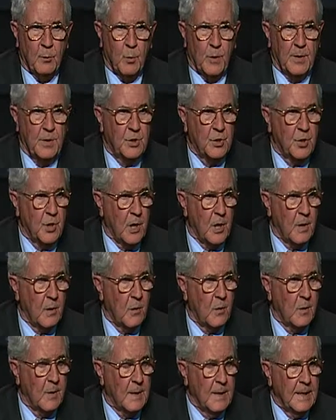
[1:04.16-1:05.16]
with
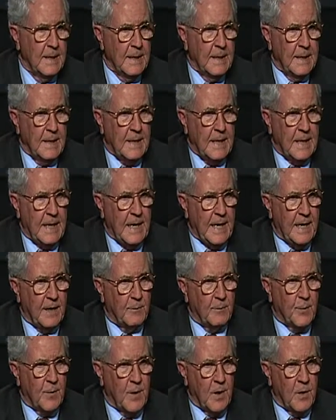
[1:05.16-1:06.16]
Joe, I
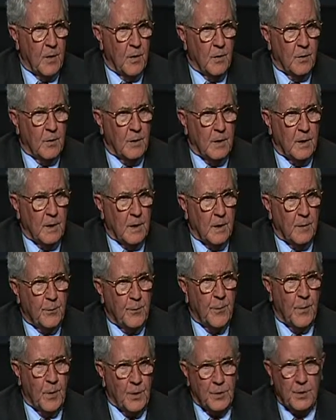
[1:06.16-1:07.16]
had flown
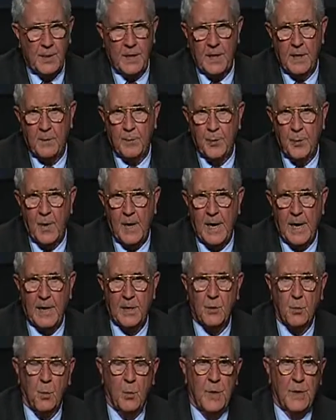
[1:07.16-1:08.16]
first
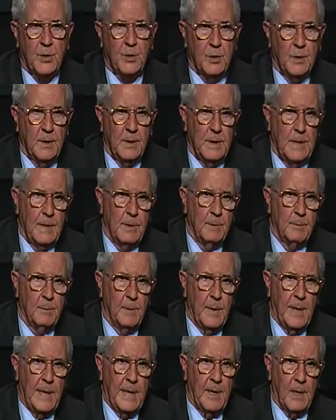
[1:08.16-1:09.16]
Enterprise, which
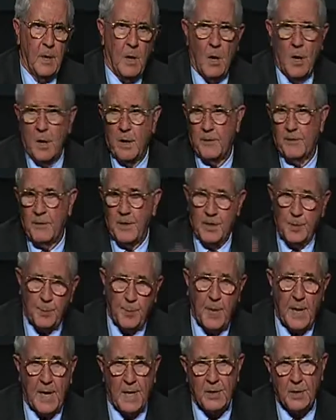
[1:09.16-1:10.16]
made all of this
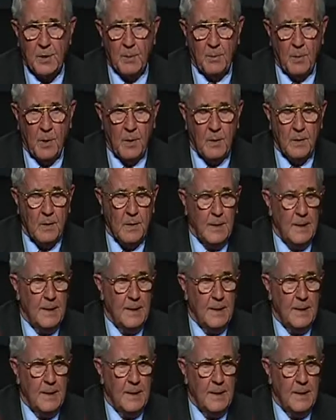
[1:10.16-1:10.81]
possible.